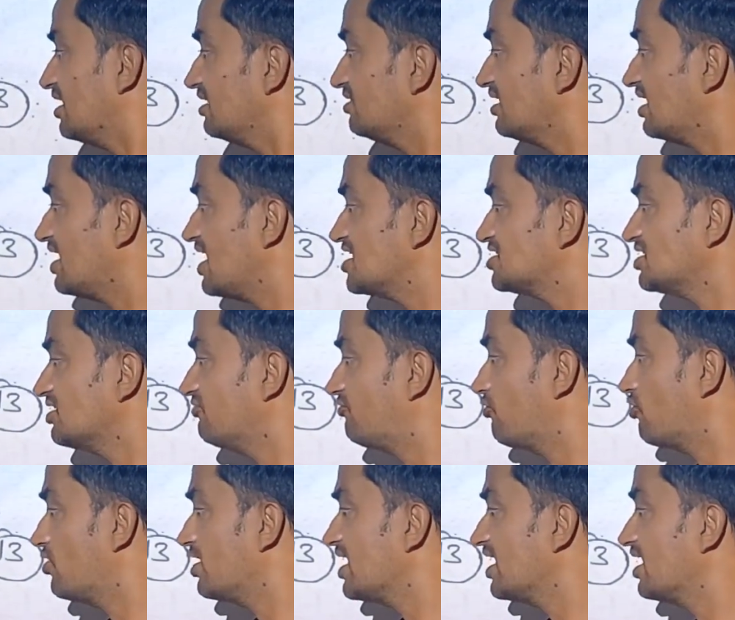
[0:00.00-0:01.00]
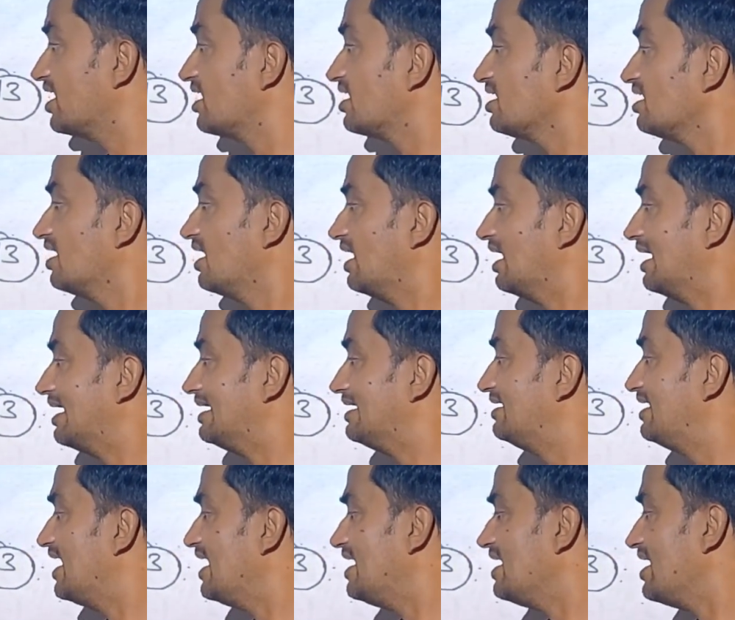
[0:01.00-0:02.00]
in the relation 14,
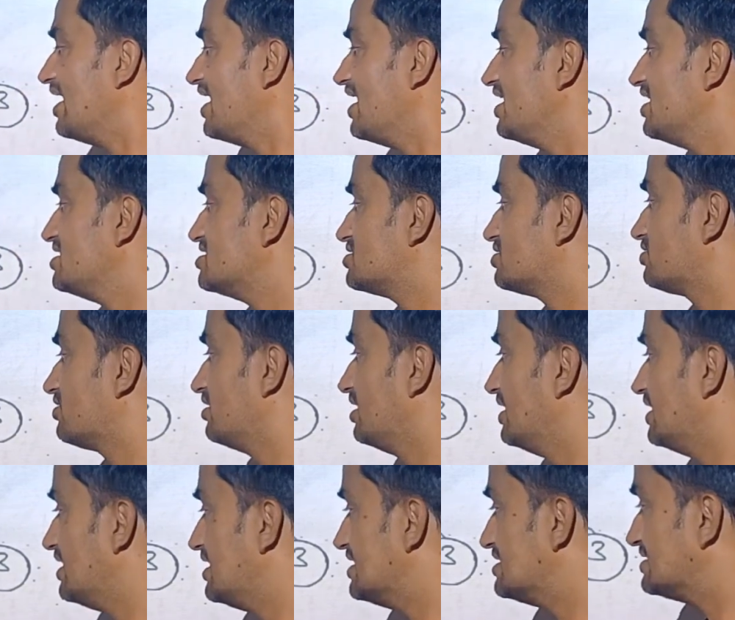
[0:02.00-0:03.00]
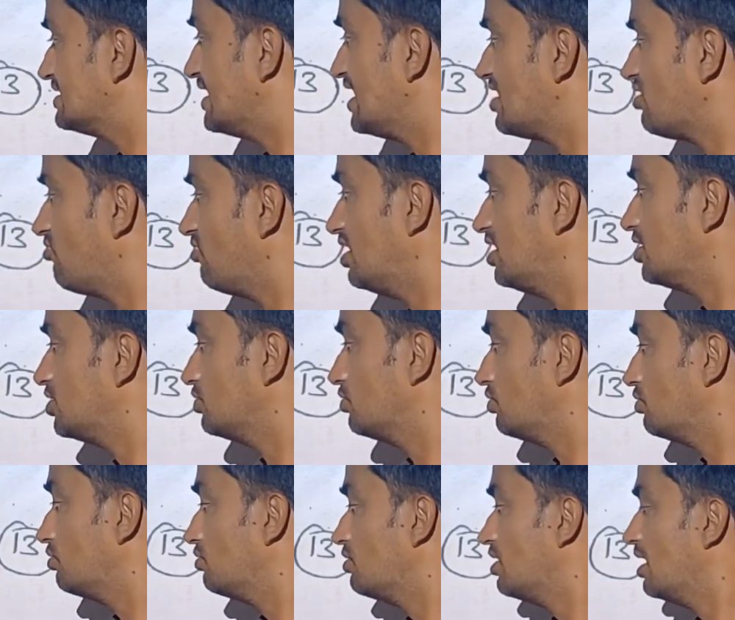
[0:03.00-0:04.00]
del A is equal
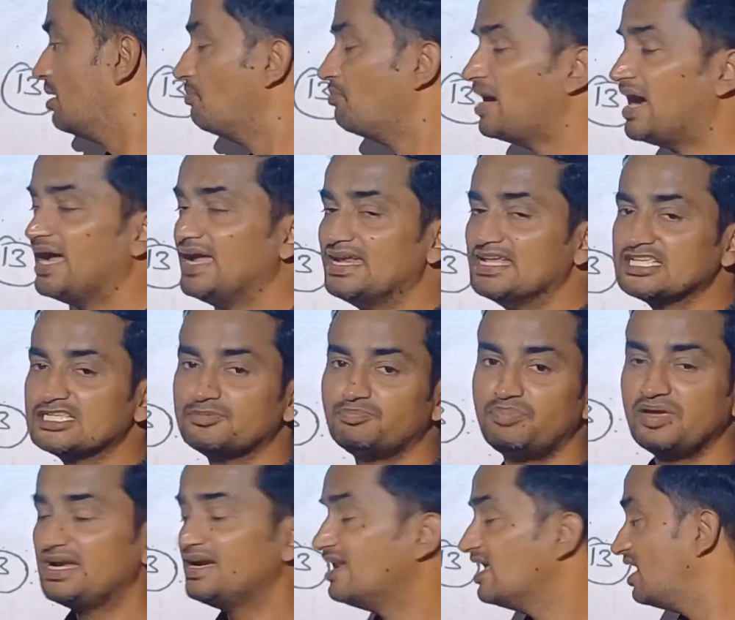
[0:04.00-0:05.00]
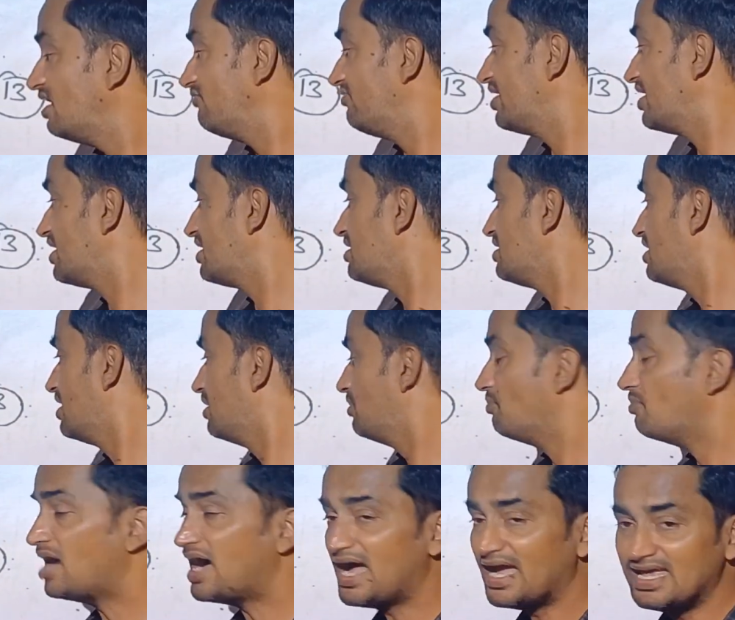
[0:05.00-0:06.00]
to minus P del V
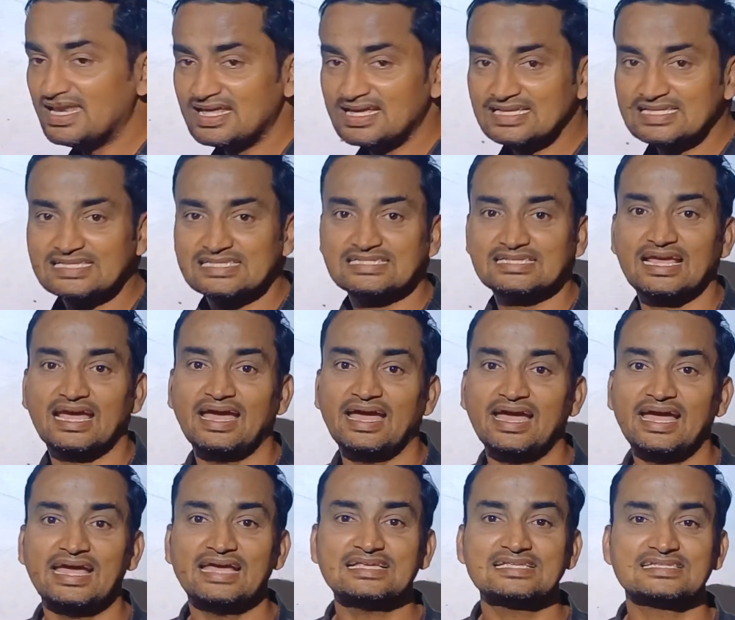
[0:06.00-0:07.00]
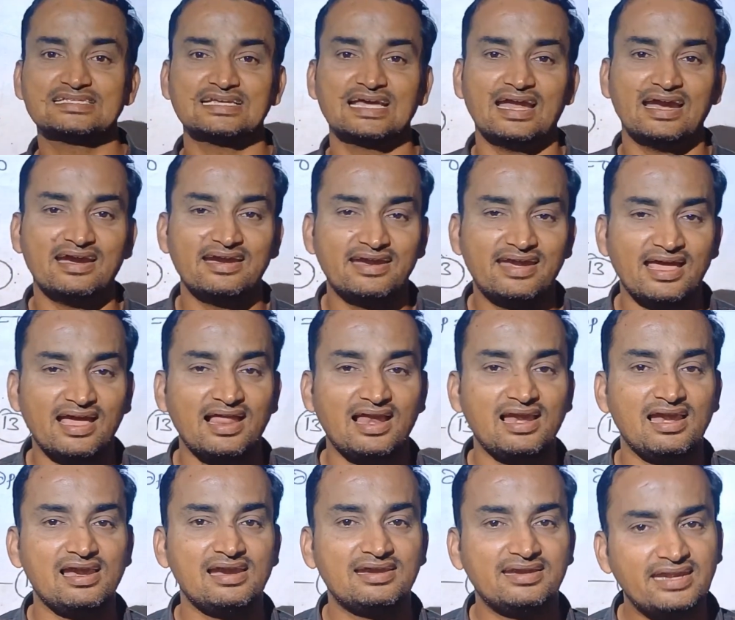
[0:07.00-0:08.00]
minus S
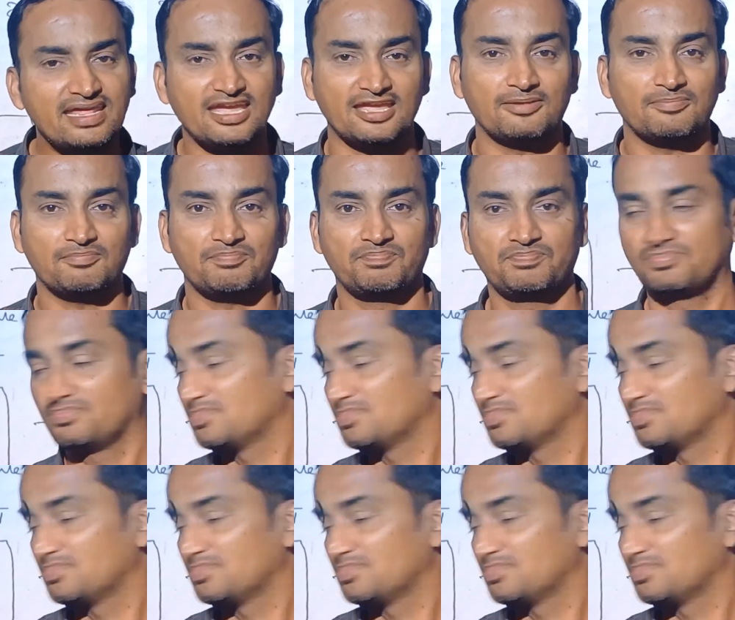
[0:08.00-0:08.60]
del T.